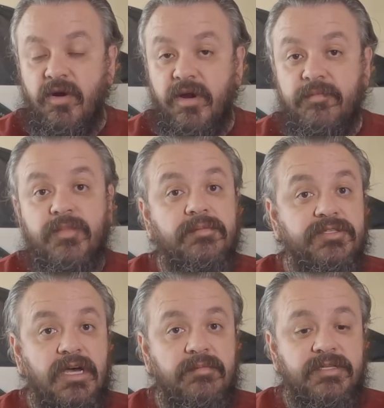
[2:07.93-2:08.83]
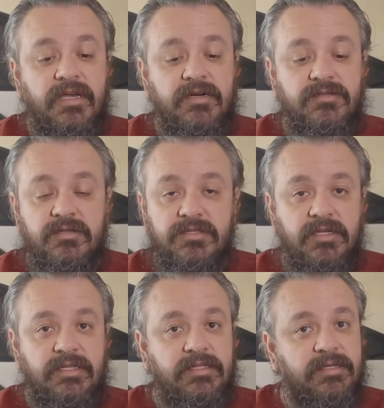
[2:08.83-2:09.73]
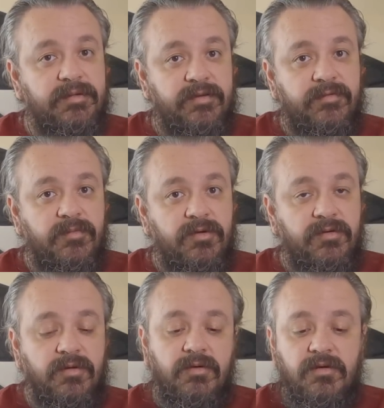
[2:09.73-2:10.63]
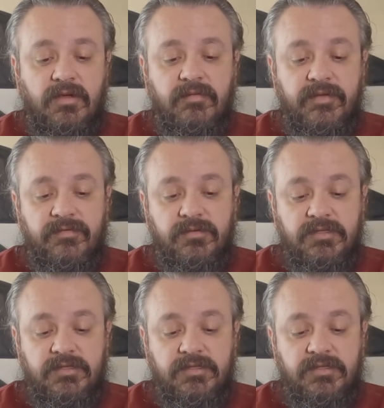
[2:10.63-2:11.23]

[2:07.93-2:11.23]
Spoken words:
don't have bump stops here, so there's nothing limited from going all the way full